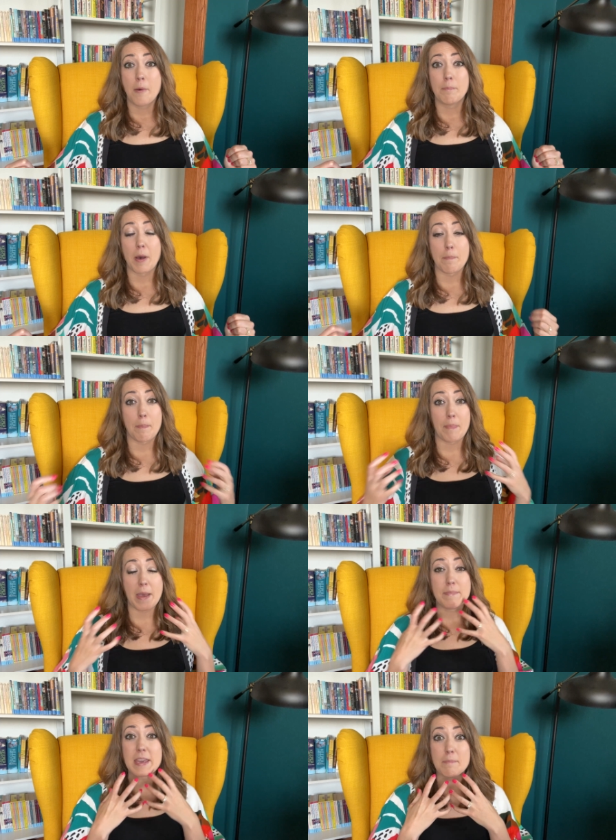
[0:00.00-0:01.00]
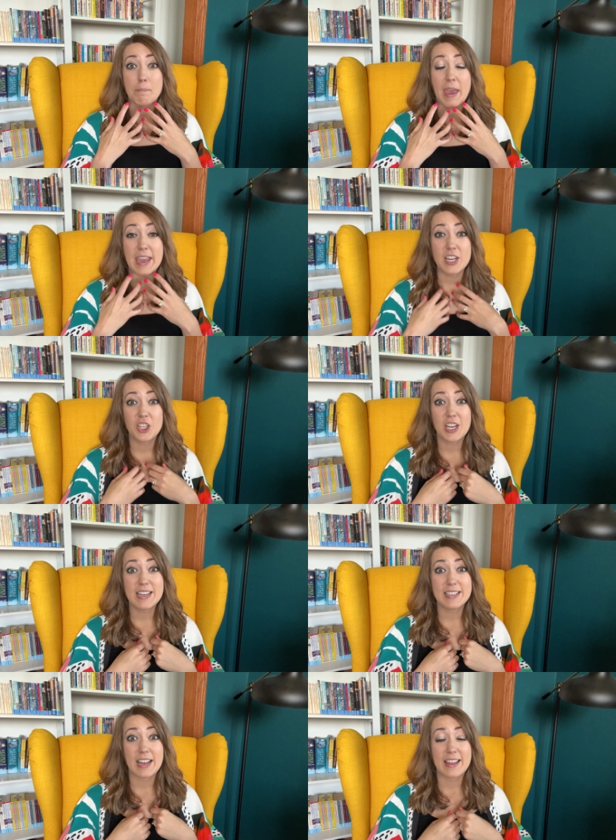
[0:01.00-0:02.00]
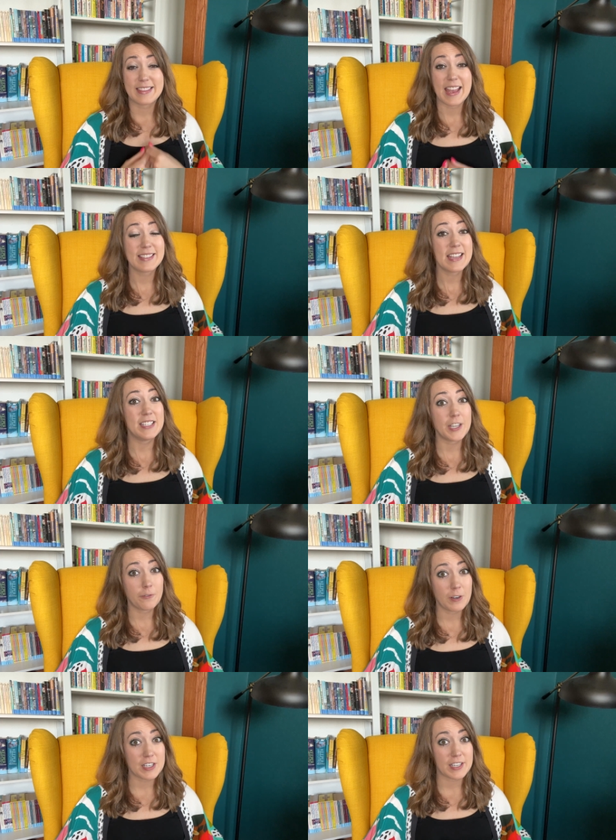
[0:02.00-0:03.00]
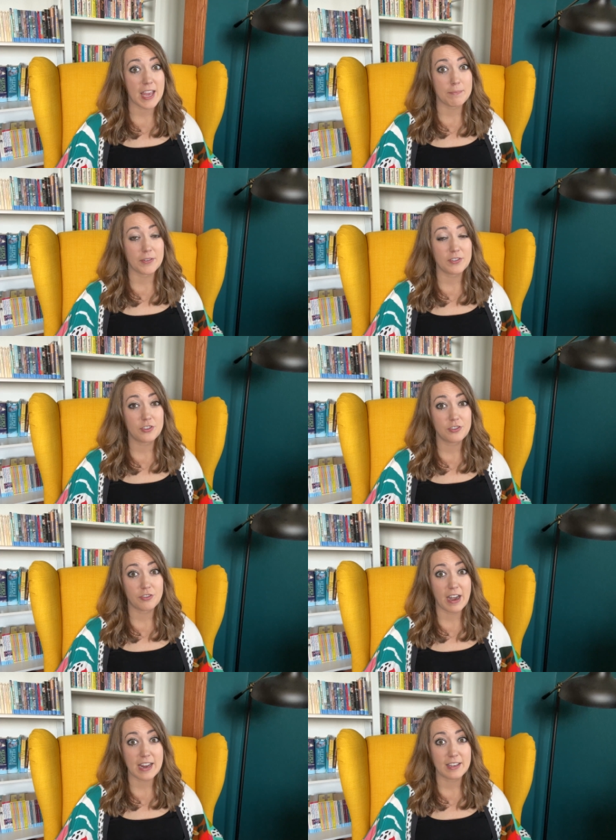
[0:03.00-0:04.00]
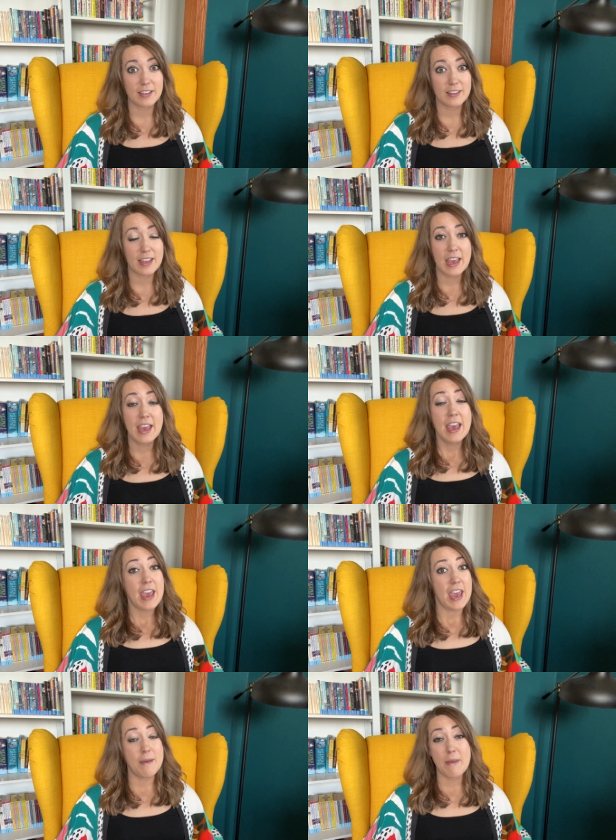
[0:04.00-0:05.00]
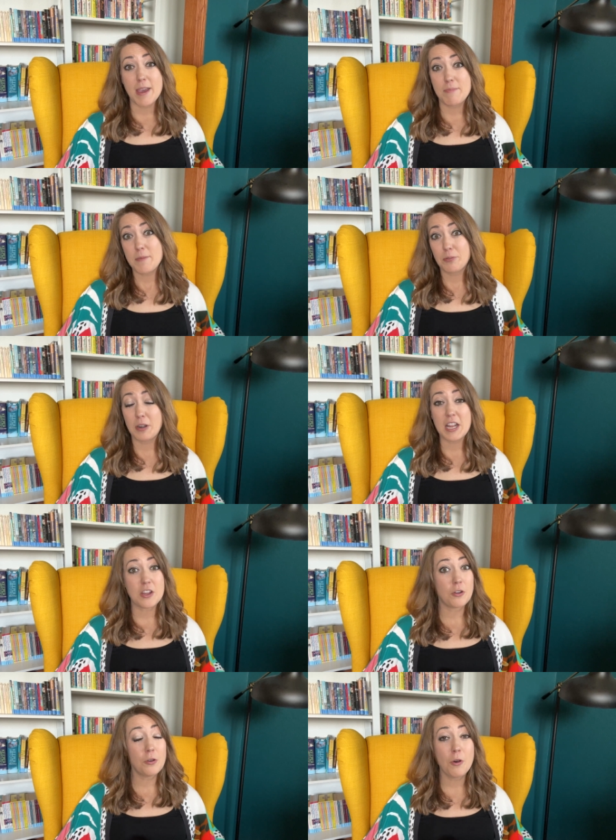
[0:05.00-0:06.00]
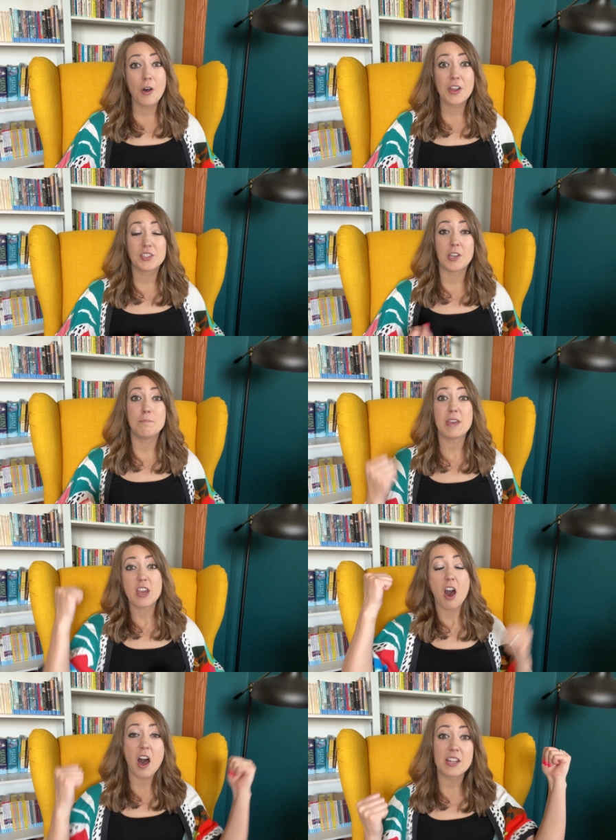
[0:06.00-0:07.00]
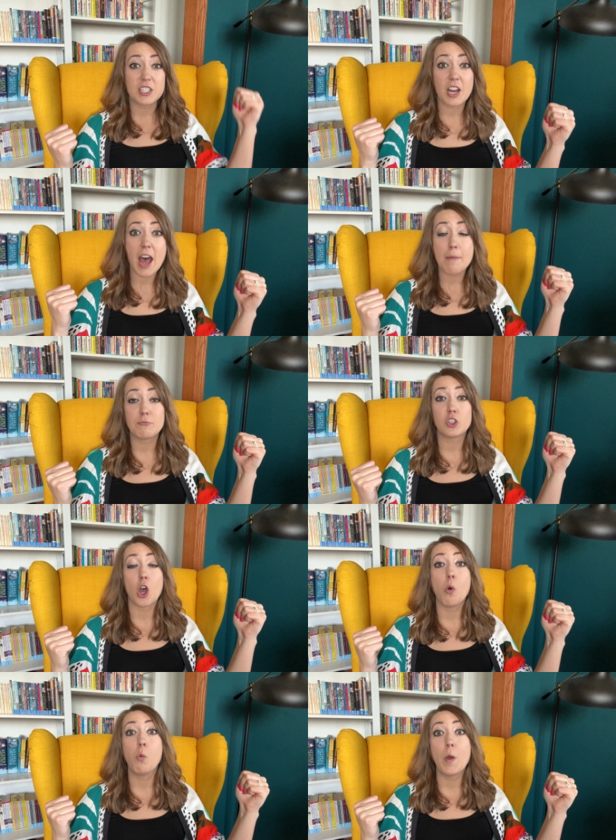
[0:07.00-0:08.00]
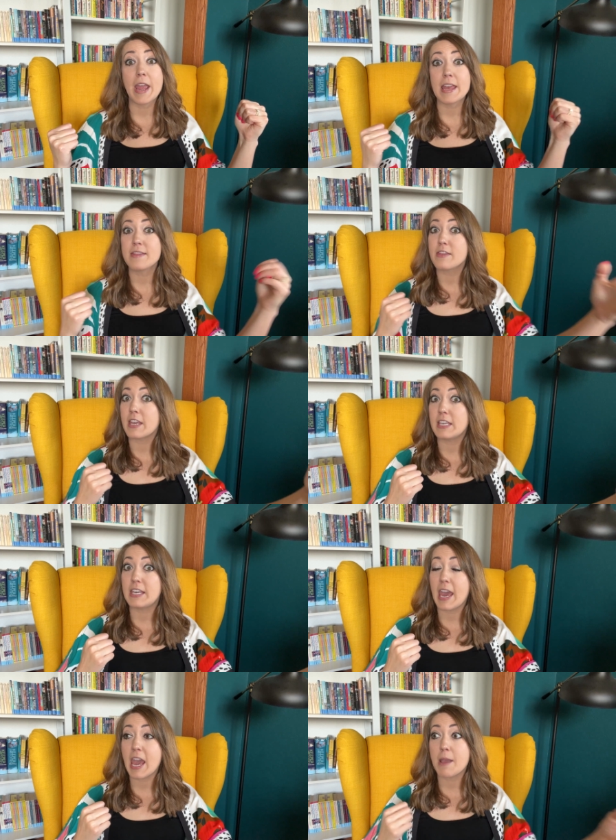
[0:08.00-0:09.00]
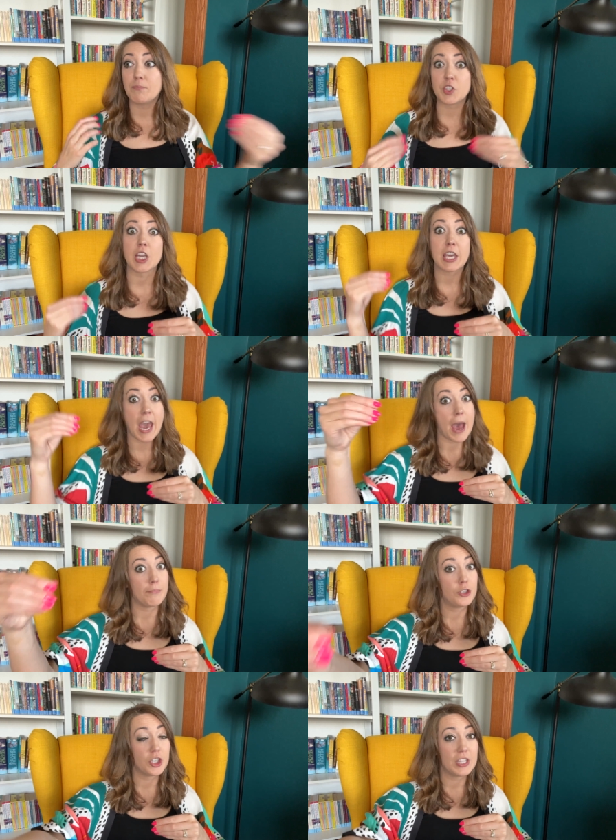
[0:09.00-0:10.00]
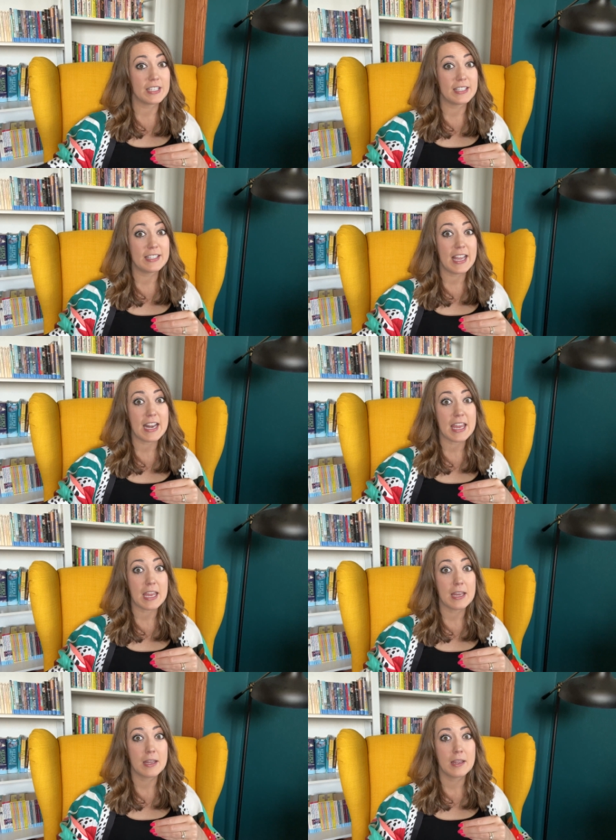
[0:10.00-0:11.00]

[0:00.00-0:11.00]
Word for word: but by being patient, that's a different type of strength. It might be pretty cool to be on top, to win the game, to capture the city.